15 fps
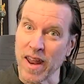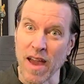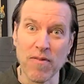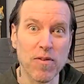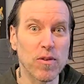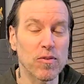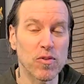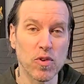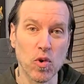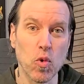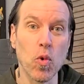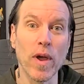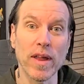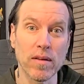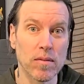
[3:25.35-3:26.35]
effort to
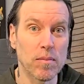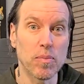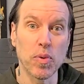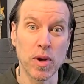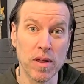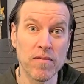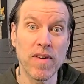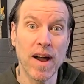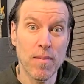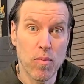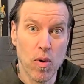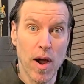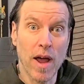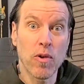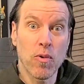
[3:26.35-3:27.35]
quit putting
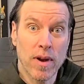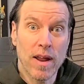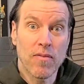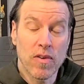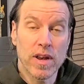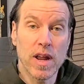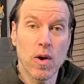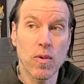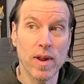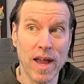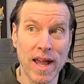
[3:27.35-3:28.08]
vibrato on every note,